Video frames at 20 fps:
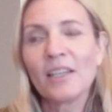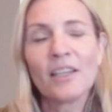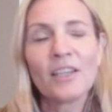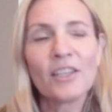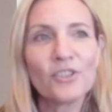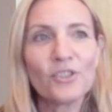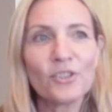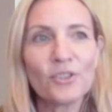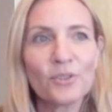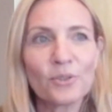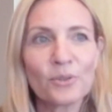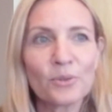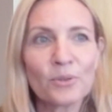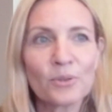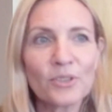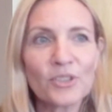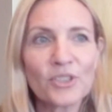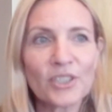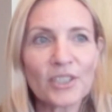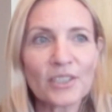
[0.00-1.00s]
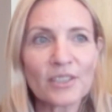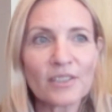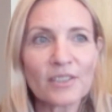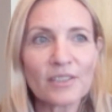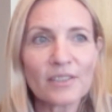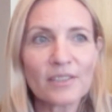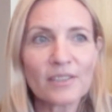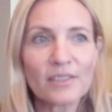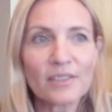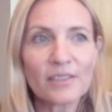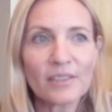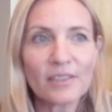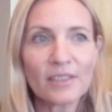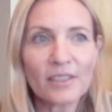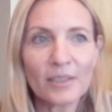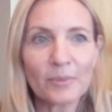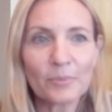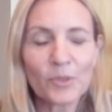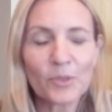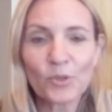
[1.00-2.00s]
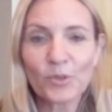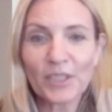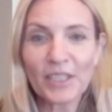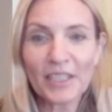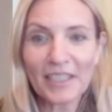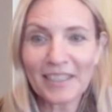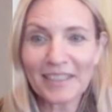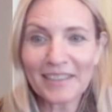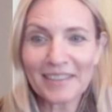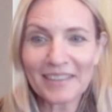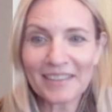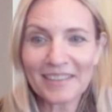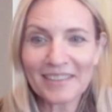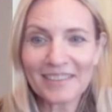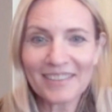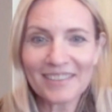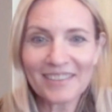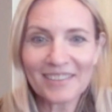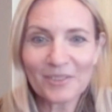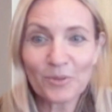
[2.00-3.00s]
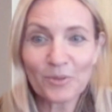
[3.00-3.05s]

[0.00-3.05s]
you just created